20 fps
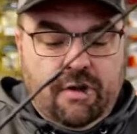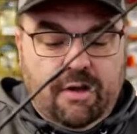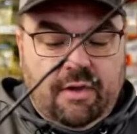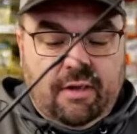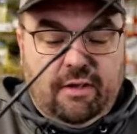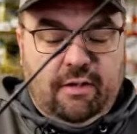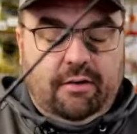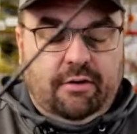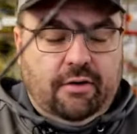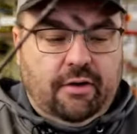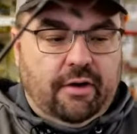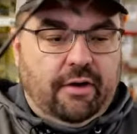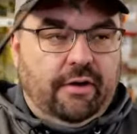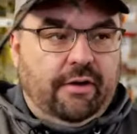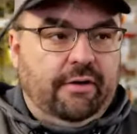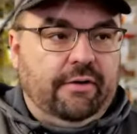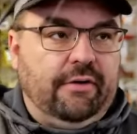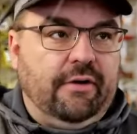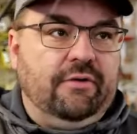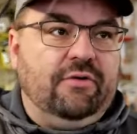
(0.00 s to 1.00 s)
And
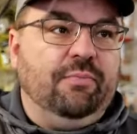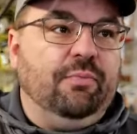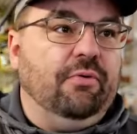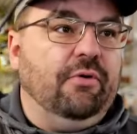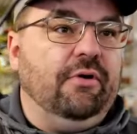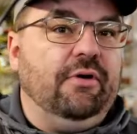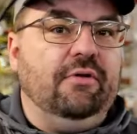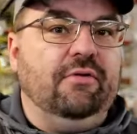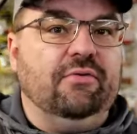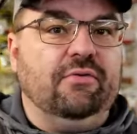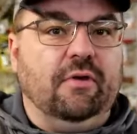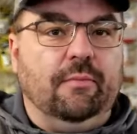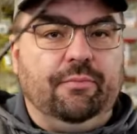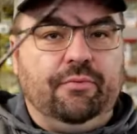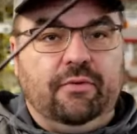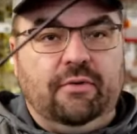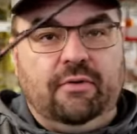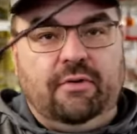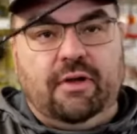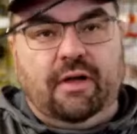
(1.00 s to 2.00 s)
it's pretty
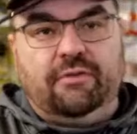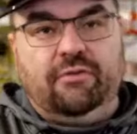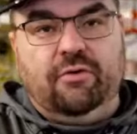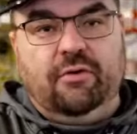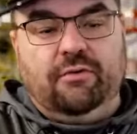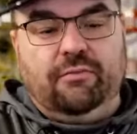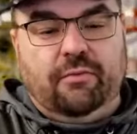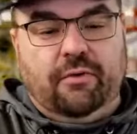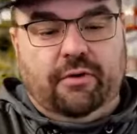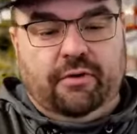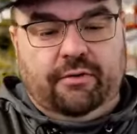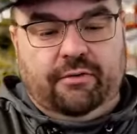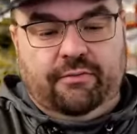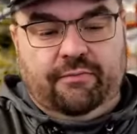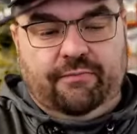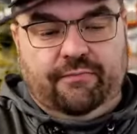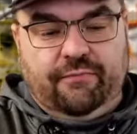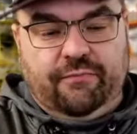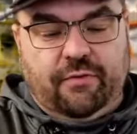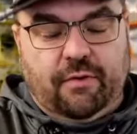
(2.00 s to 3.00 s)
simple. I took
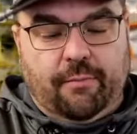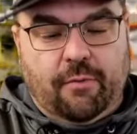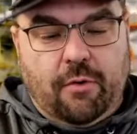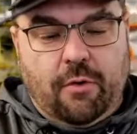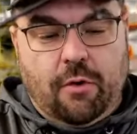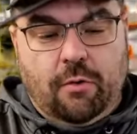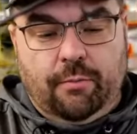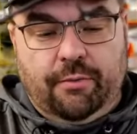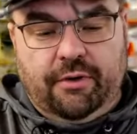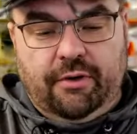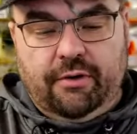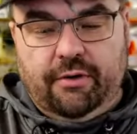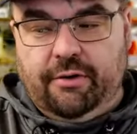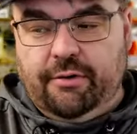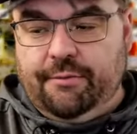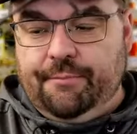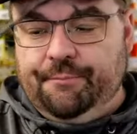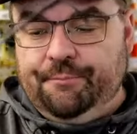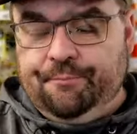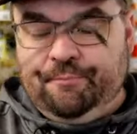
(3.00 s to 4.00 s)
one from home
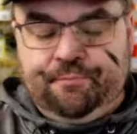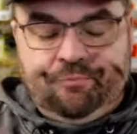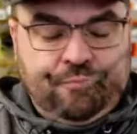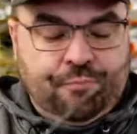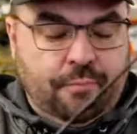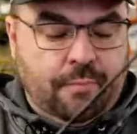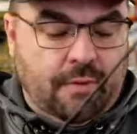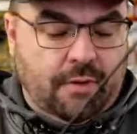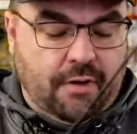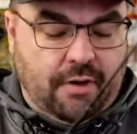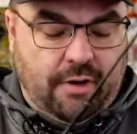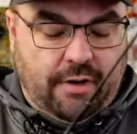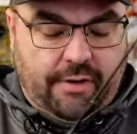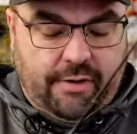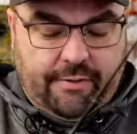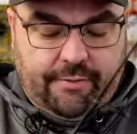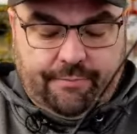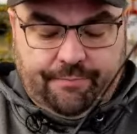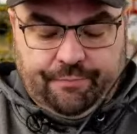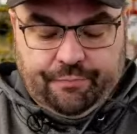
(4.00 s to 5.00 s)
here.
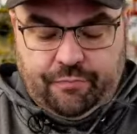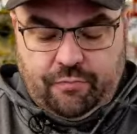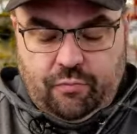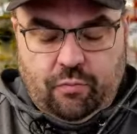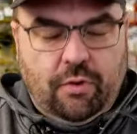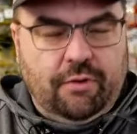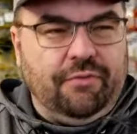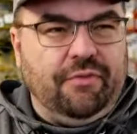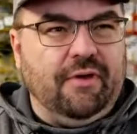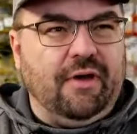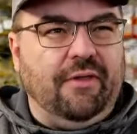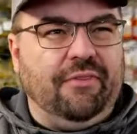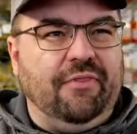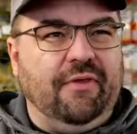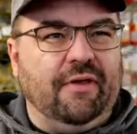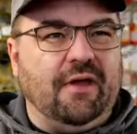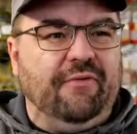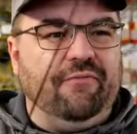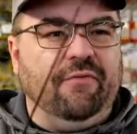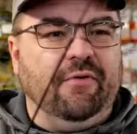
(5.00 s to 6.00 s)
One thing I
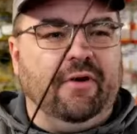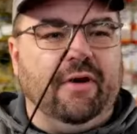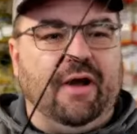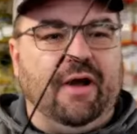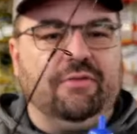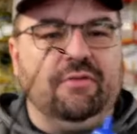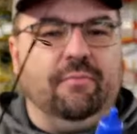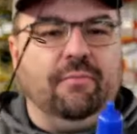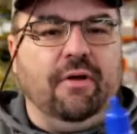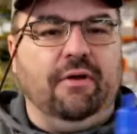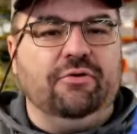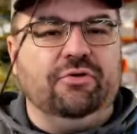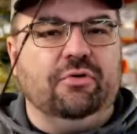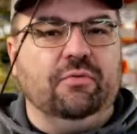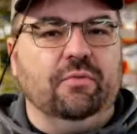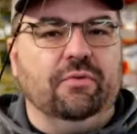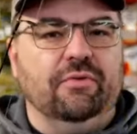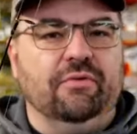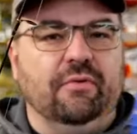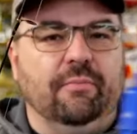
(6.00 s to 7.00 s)
think I forgot to
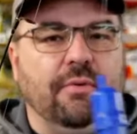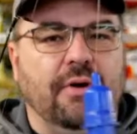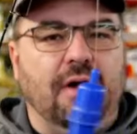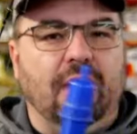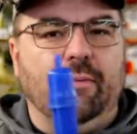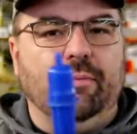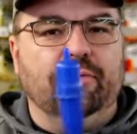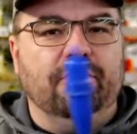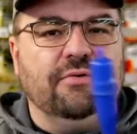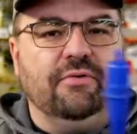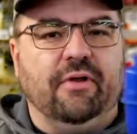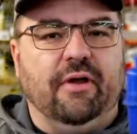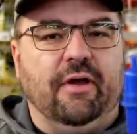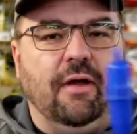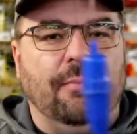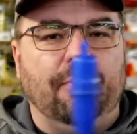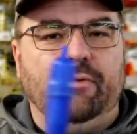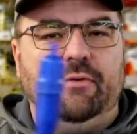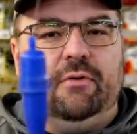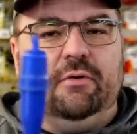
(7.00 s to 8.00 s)
mention was the bobber
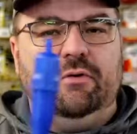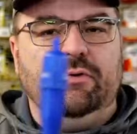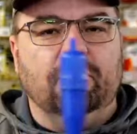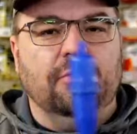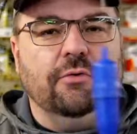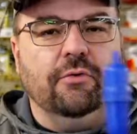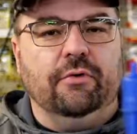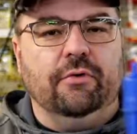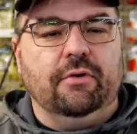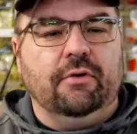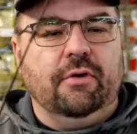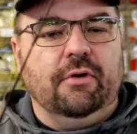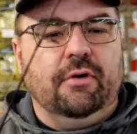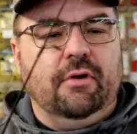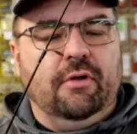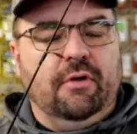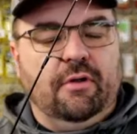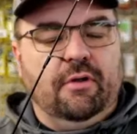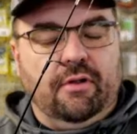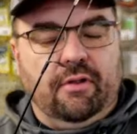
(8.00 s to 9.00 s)
stop, and you do it
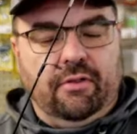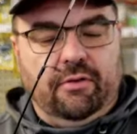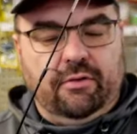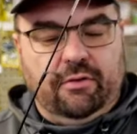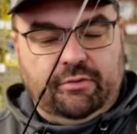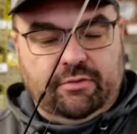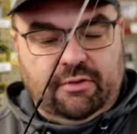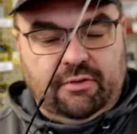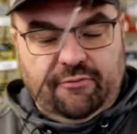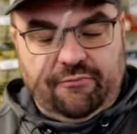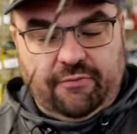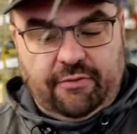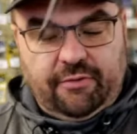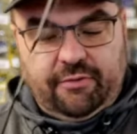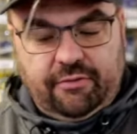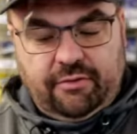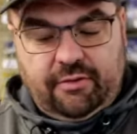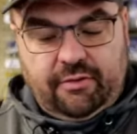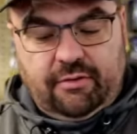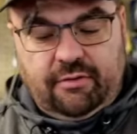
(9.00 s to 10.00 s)
a little
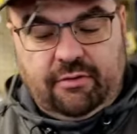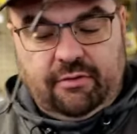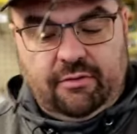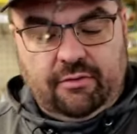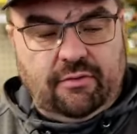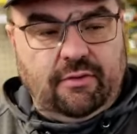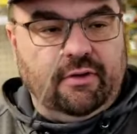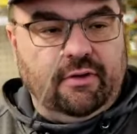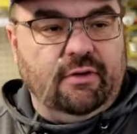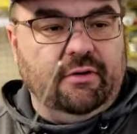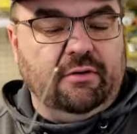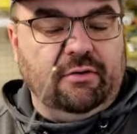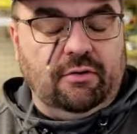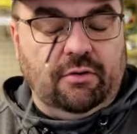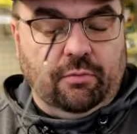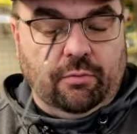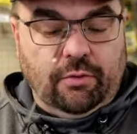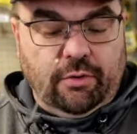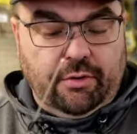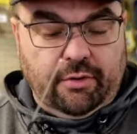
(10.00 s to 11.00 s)
differently than
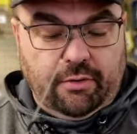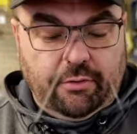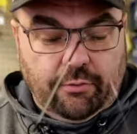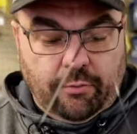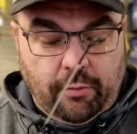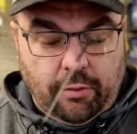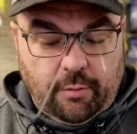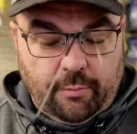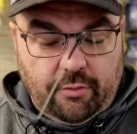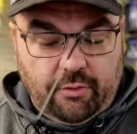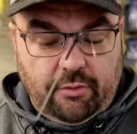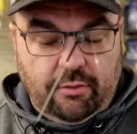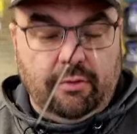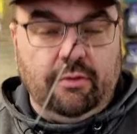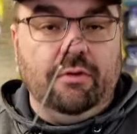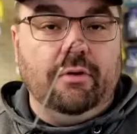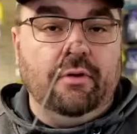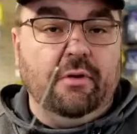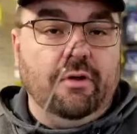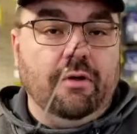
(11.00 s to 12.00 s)
you would a
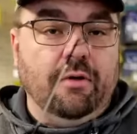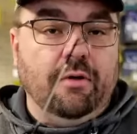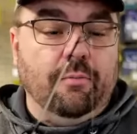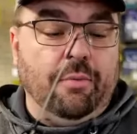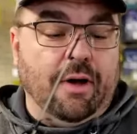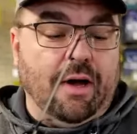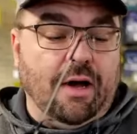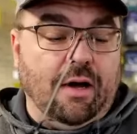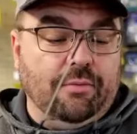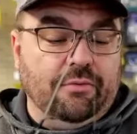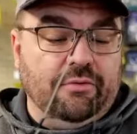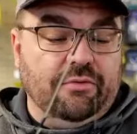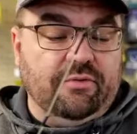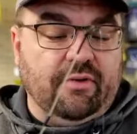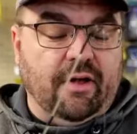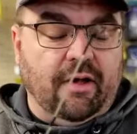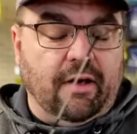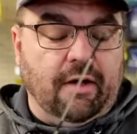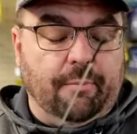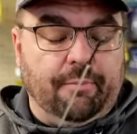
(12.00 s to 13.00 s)
normal bobber
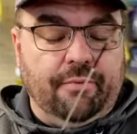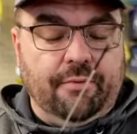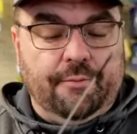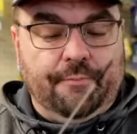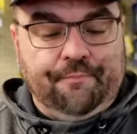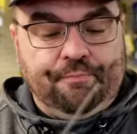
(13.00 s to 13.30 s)
stop